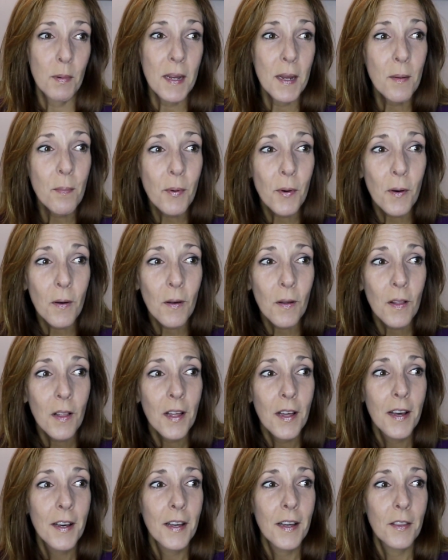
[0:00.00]
people,
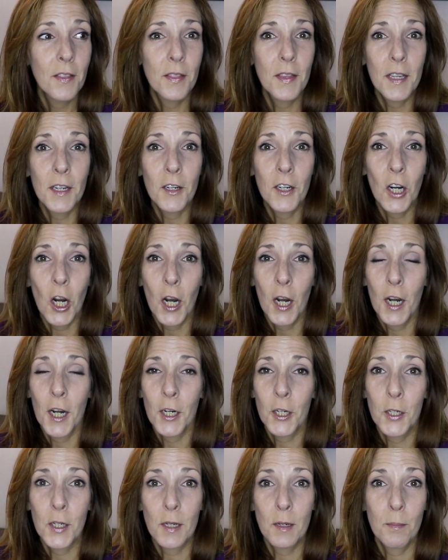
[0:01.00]
there
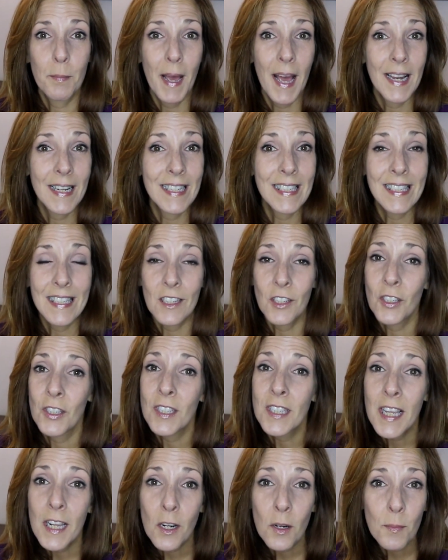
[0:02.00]
are good and bad
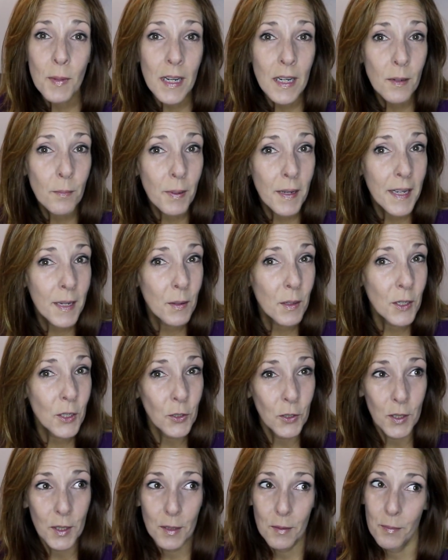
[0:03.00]
decisions that are made by
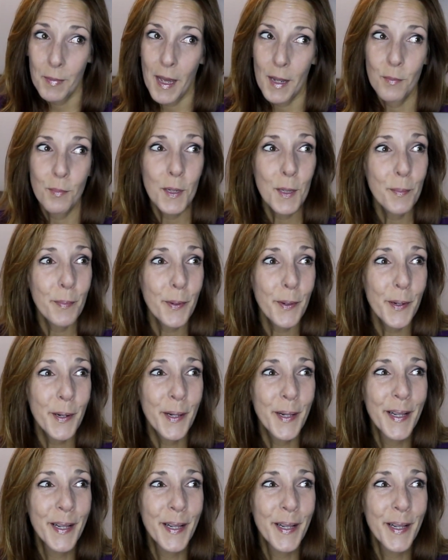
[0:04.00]
good and bad people.